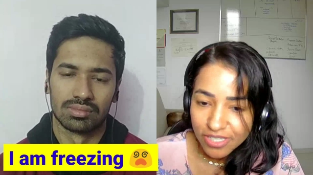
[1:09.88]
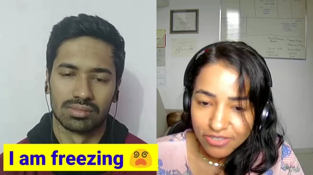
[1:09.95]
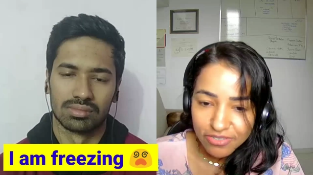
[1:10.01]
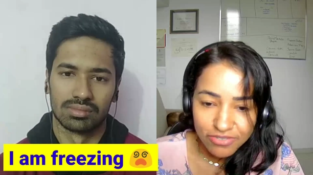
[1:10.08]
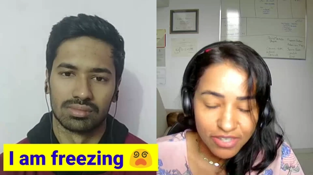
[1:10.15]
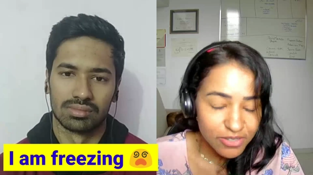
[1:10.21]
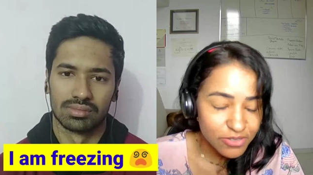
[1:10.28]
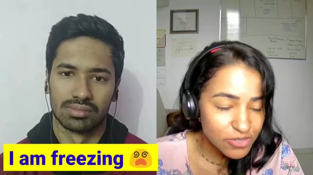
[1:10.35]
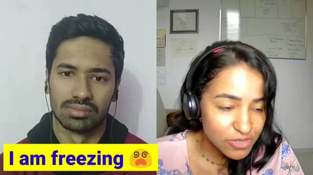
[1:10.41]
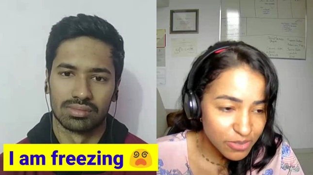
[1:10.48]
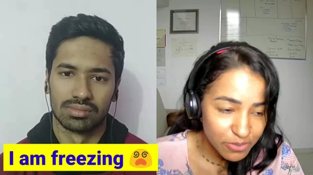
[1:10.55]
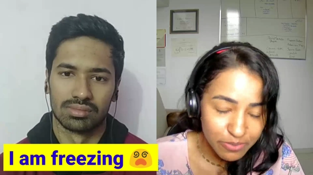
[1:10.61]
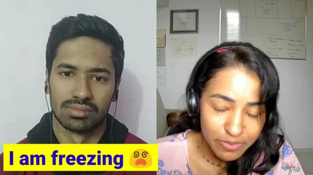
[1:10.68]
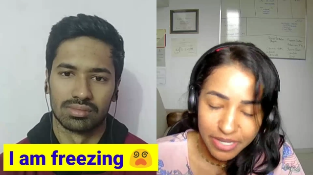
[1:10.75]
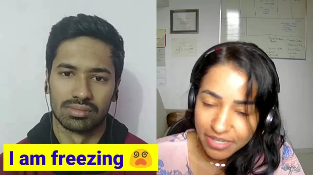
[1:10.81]
Speaker 1: So
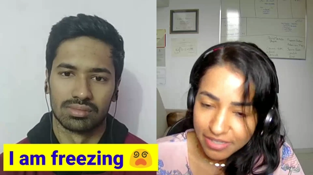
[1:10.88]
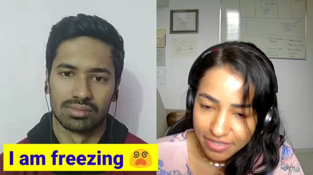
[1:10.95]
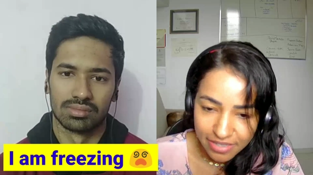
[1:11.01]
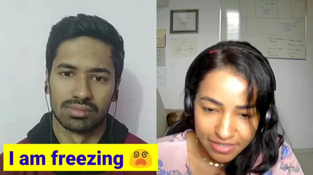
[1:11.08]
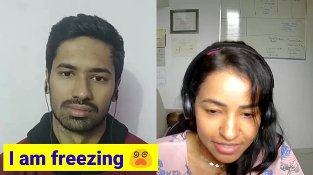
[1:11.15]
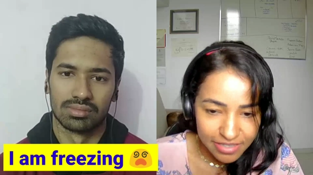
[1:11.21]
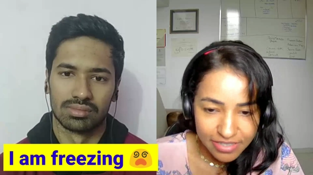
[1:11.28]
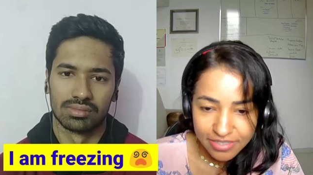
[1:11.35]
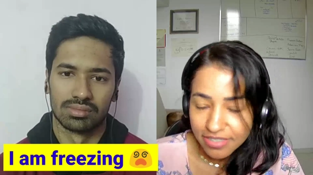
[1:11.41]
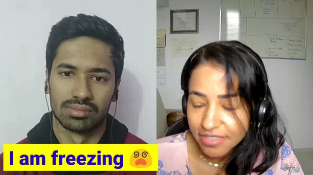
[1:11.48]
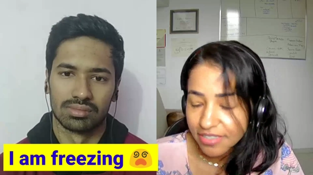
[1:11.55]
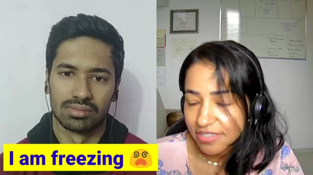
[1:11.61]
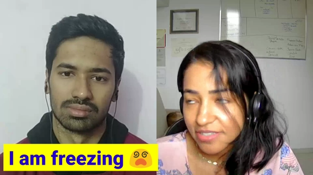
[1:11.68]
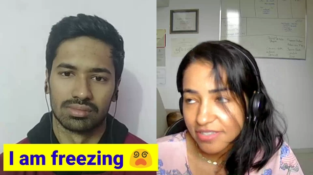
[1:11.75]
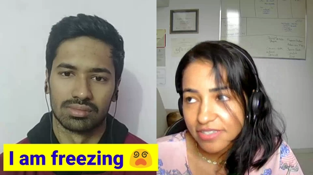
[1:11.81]
he felt so
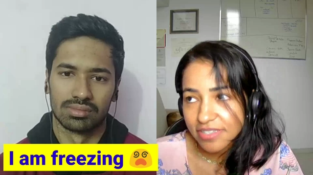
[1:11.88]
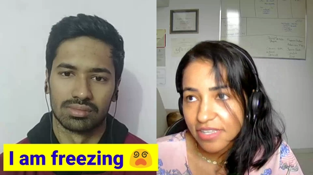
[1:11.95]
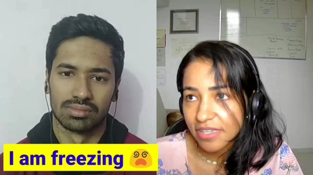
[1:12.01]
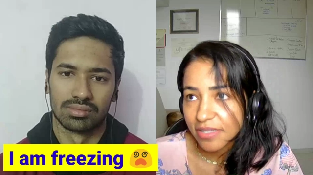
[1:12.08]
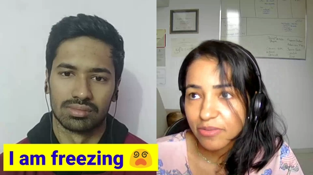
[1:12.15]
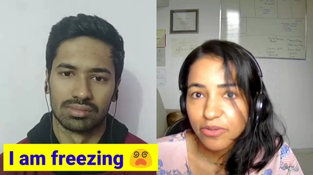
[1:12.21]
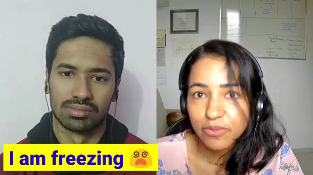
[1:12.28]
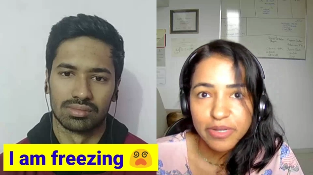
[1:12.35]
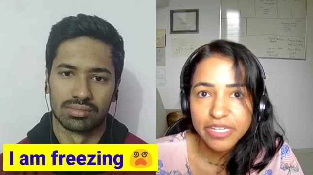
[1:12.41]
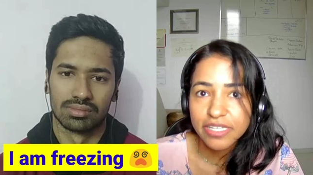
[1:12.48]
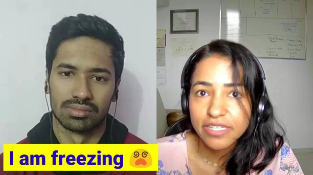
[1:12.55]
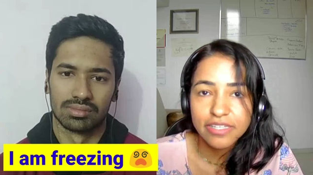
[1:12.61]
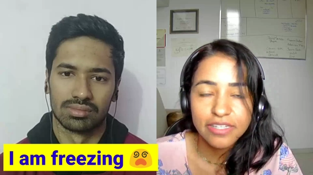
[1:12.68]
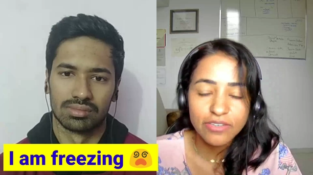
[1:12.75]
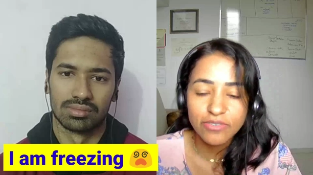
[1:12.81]
bad at it. He
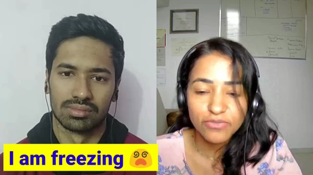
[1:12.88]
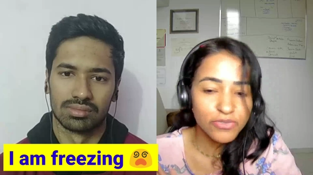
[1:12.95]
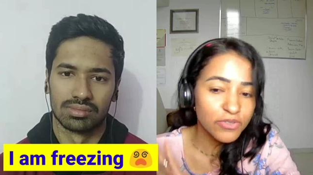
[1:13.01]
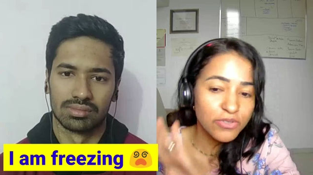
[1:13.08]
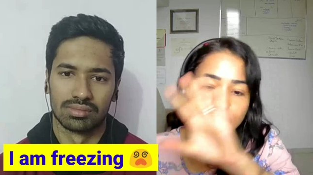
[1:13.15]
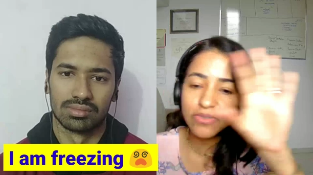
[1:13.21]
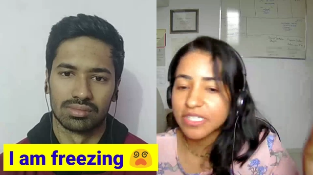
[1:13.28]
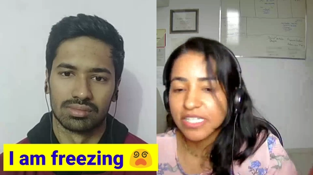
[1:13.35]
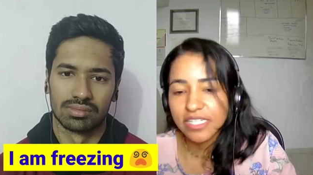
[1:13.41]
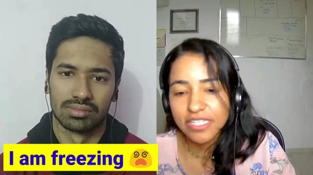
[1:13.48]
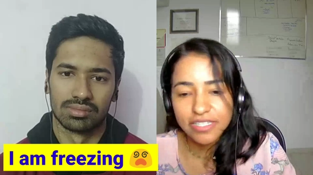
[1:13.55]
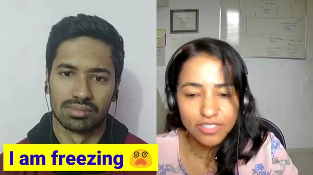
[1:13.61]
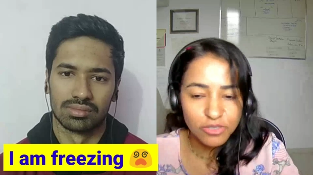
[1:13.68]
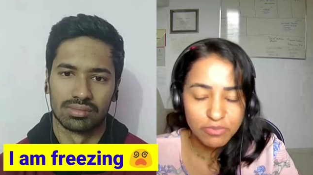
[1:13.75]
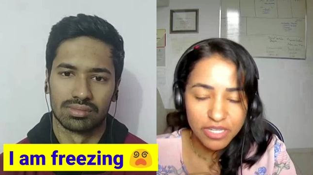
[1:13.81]
said, "No, my
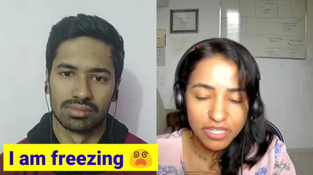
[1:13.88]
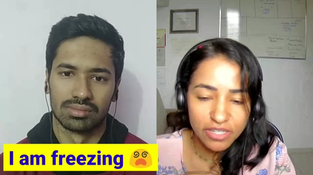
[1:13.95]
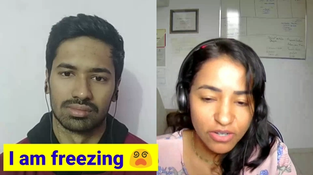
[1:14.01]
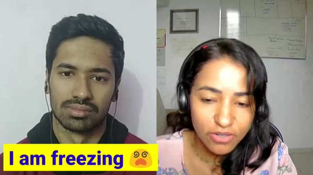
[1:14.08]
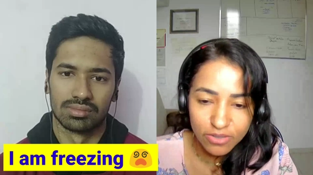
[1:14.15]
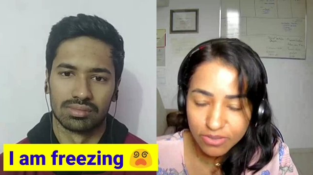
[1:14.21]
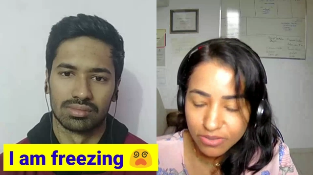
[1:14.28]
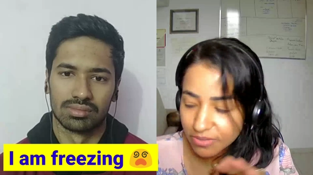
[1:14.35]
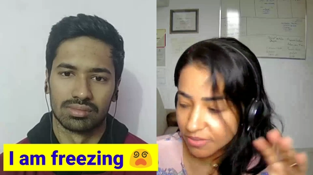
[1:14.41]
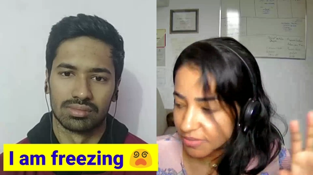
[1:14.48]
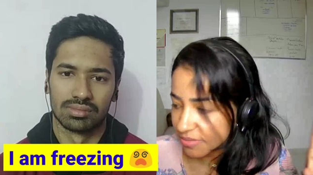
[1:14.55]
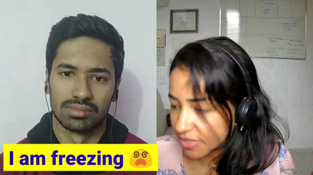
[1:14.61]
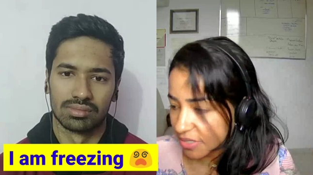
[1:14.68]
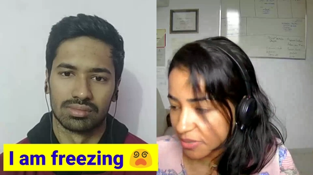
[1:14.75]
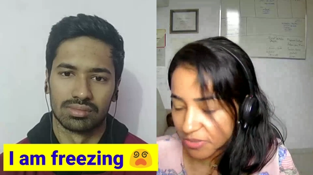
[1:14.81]
full English,
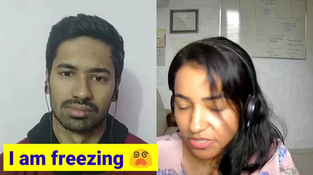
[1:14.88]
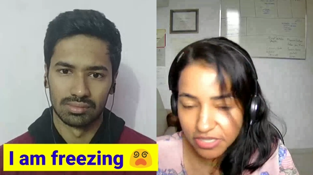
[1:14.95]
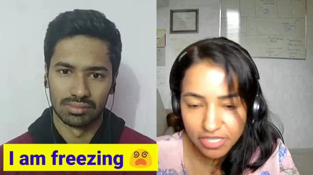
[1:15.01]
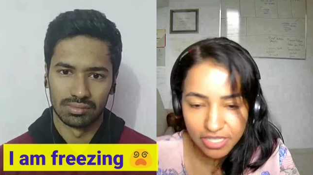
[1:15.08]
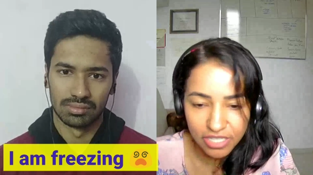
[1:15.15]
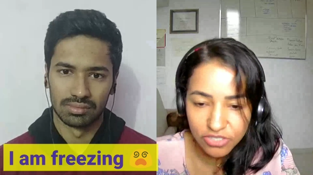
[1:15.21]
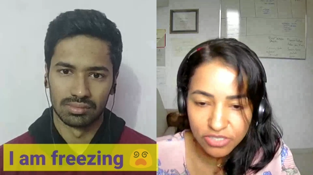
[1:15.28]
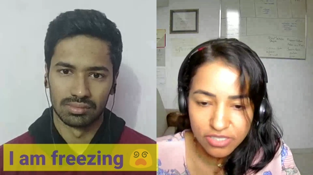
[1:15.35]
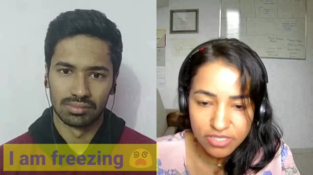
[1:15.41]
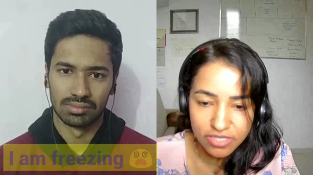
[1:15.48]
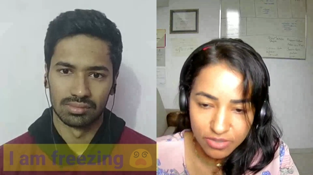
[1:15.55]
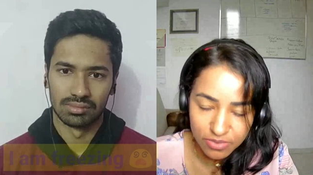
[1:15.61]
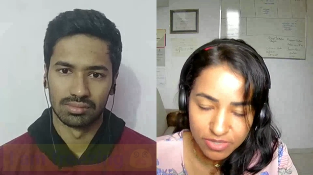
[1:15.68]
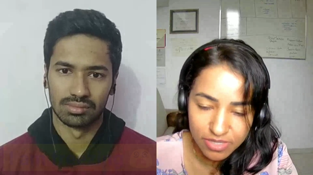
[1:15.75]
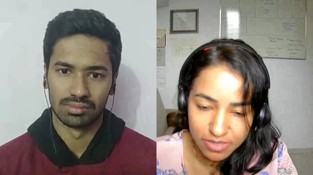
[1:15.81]
my whole
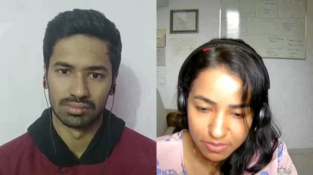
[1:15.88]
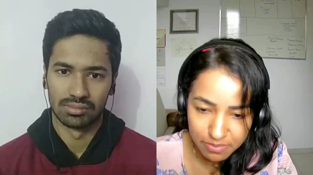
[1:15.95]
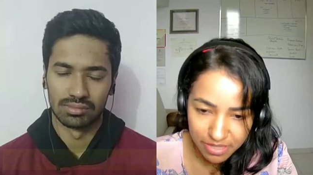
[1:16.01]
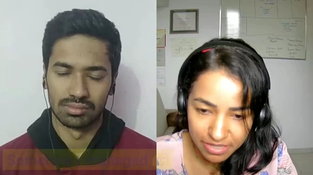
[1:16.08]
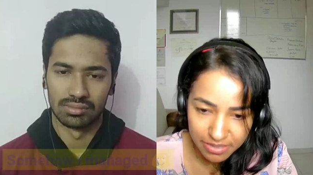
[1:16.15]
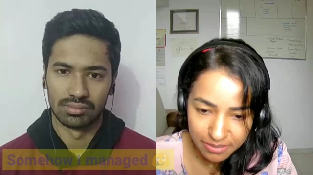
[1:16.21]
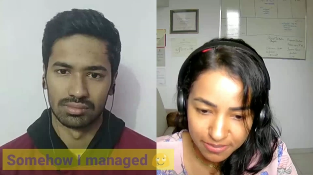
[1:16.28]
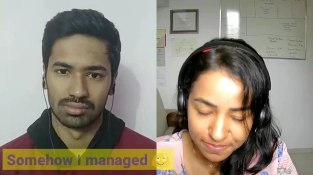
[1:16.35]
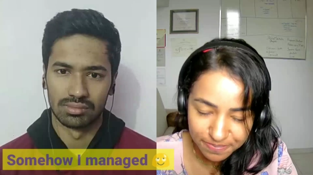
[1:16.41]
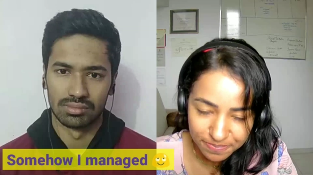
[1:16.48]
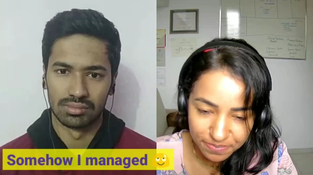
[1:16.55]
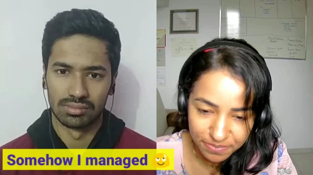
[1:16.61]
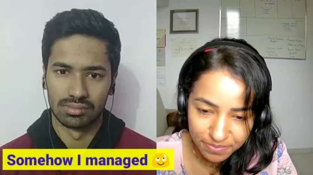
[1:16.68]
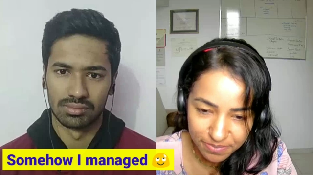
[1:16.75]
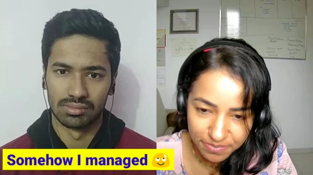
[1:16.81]
communication skills is
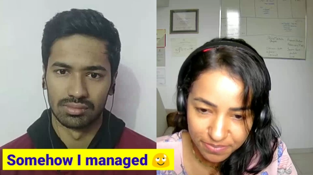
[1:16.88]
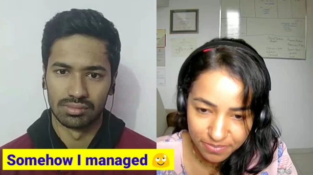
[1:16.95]
bad."